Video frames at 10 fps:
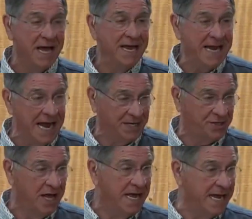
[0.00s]
Yes,
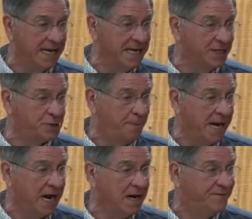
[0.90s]
it is
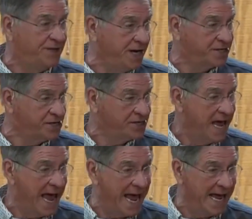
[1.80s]
speaking of Jesus
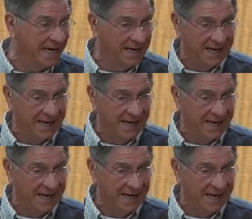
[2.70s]
and